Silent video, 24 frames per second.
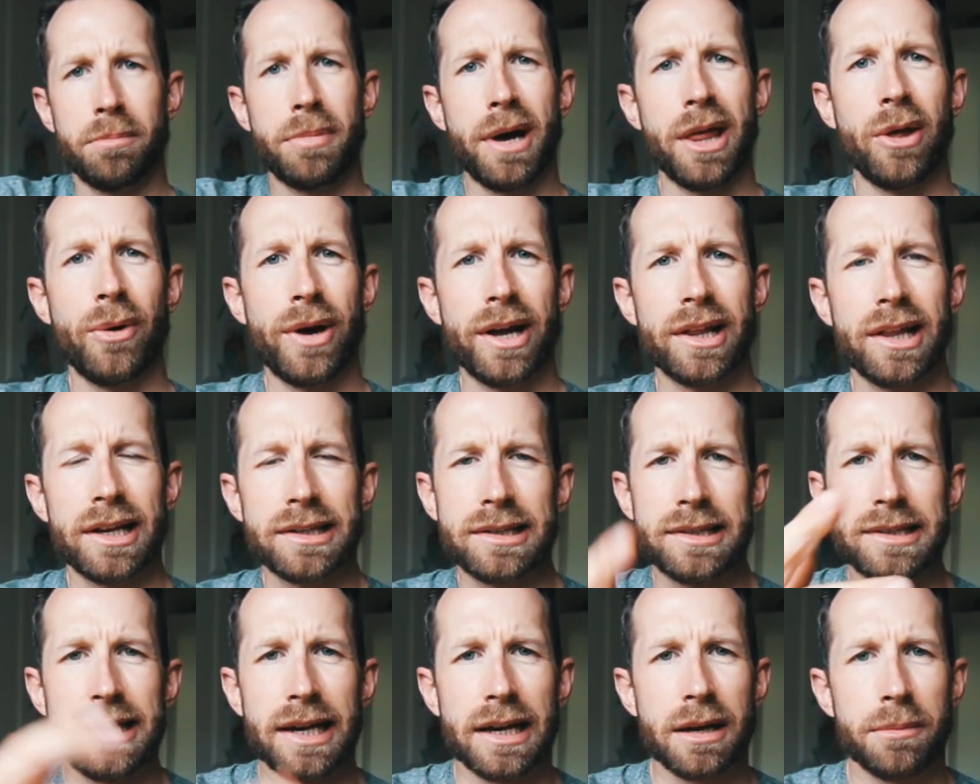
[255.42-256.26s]
By the way, I'd
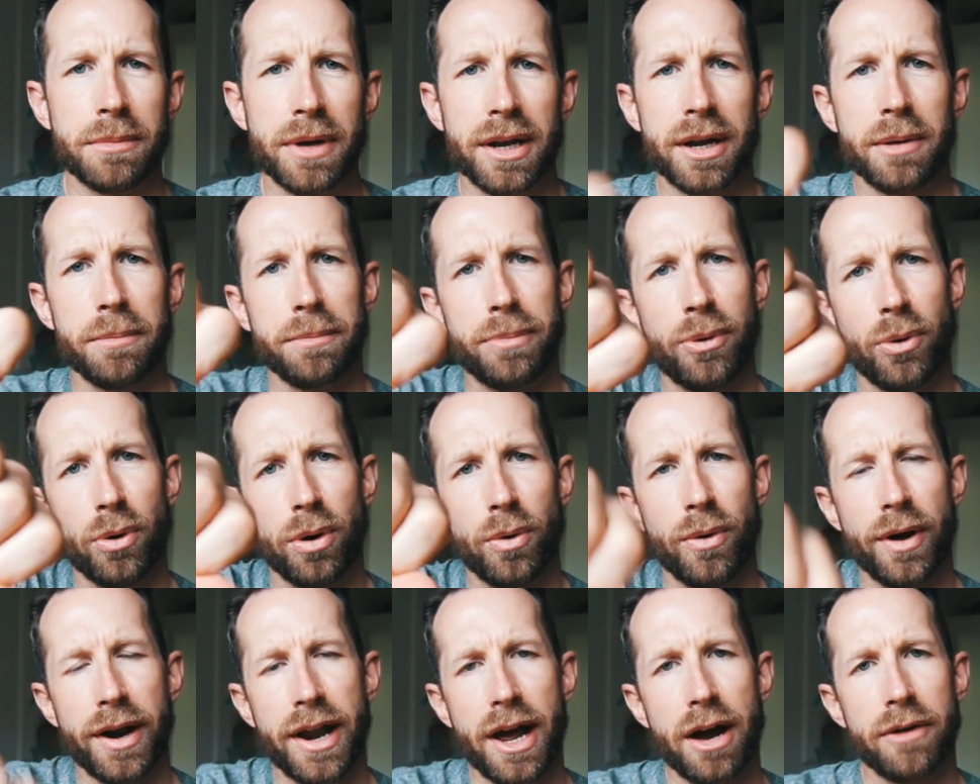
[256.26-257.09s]
like to take a minute,
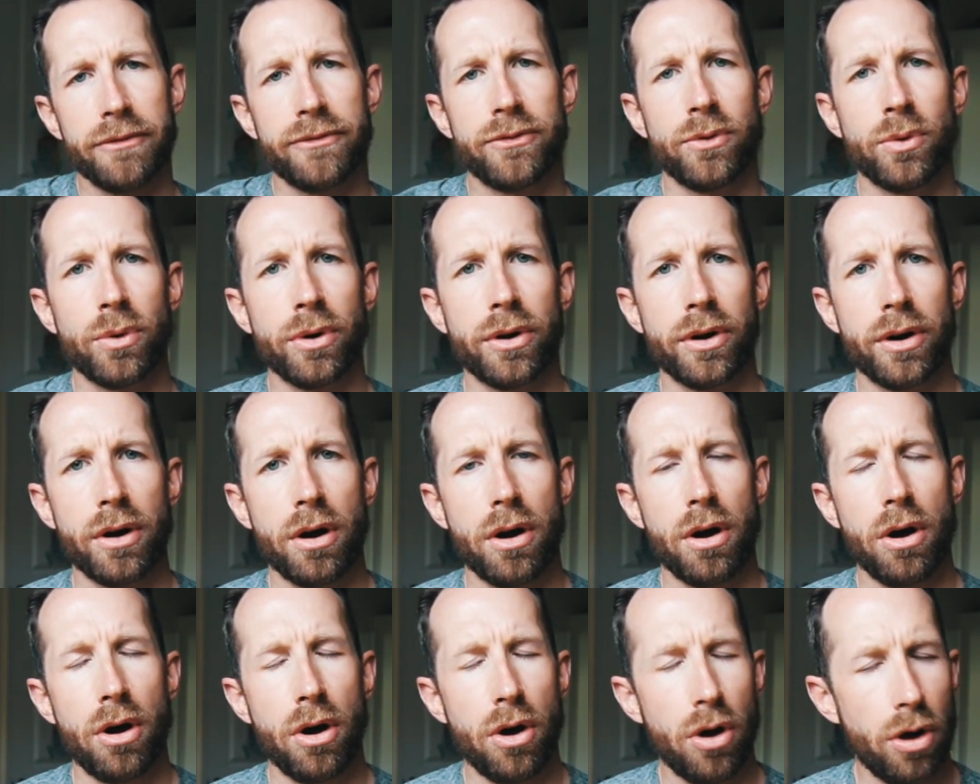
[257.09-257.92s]
pour one out
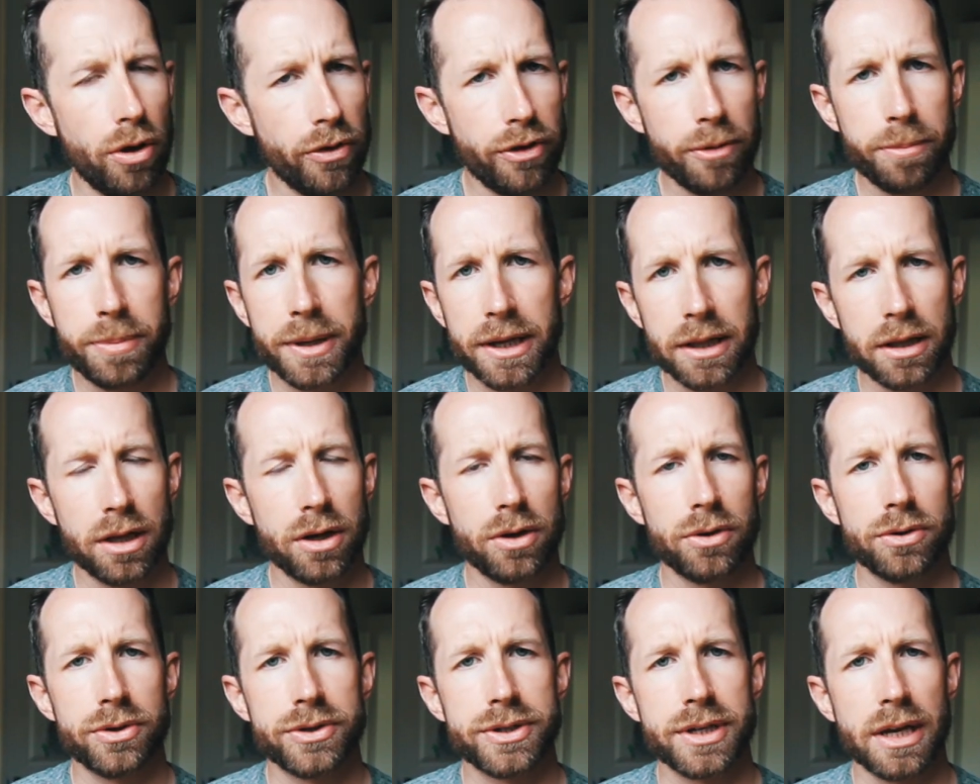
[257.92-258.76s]
for all the
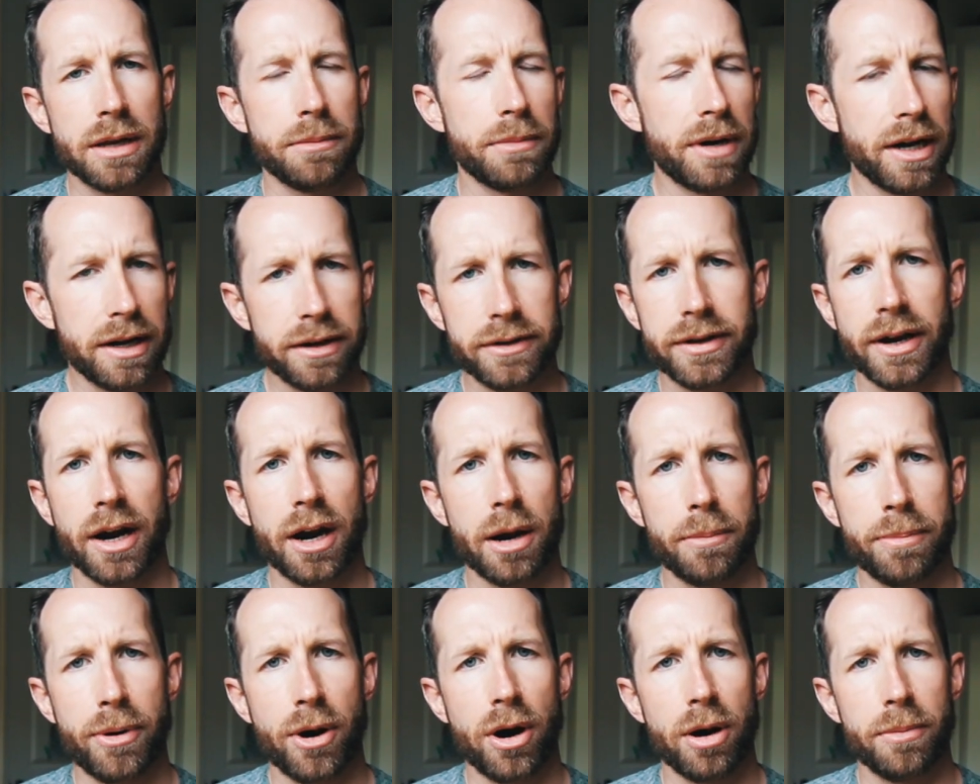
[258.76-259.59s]
pillows in my
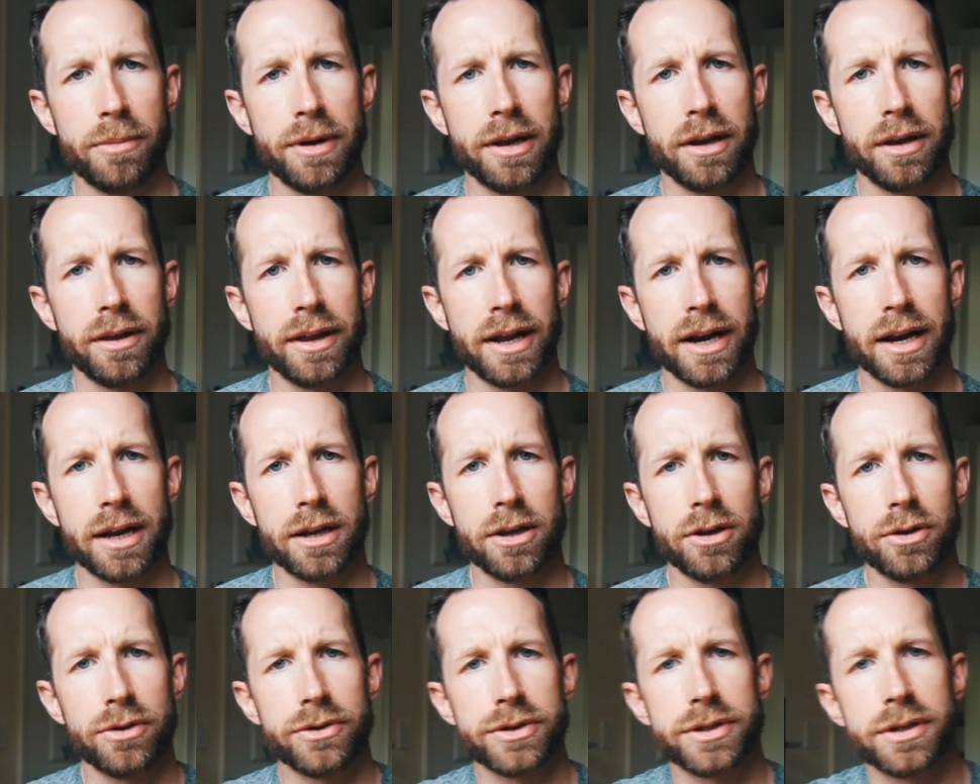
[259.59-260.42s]
entire apartment that I
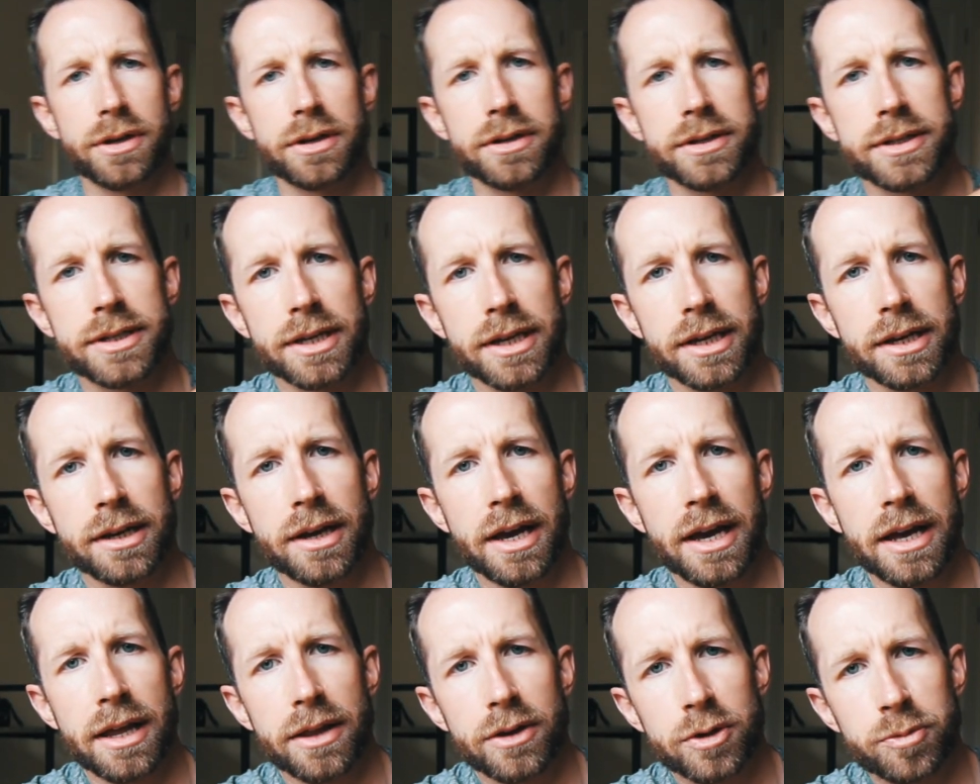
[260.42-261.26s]
use. You can see
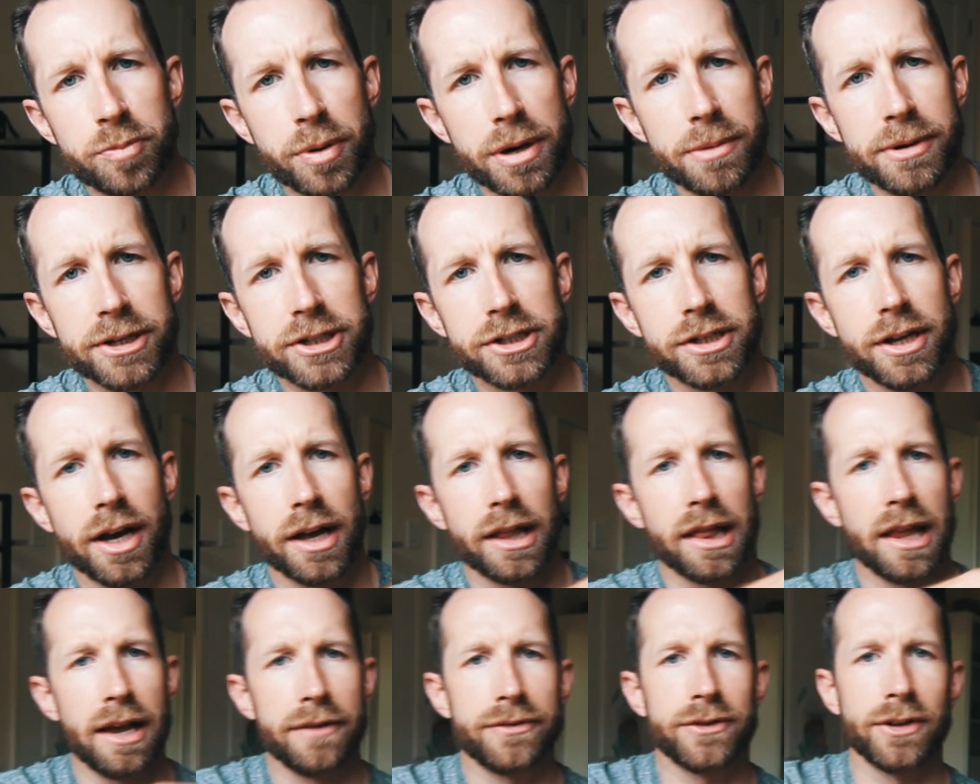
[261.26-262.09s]
there's pretty much
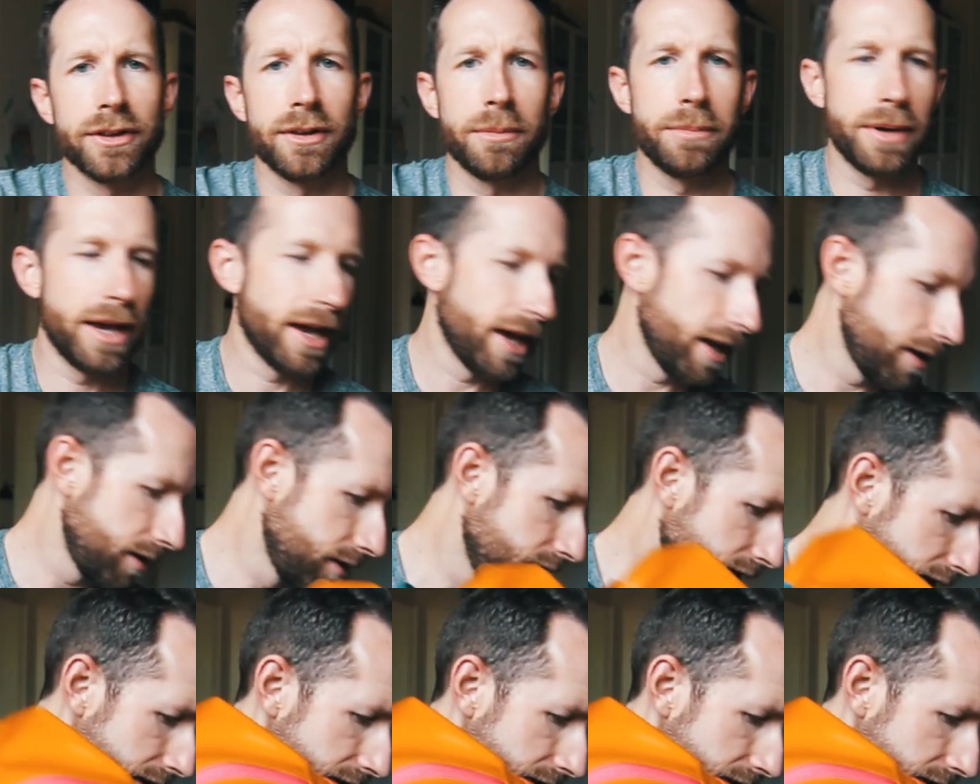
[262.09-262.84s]
none left on the bed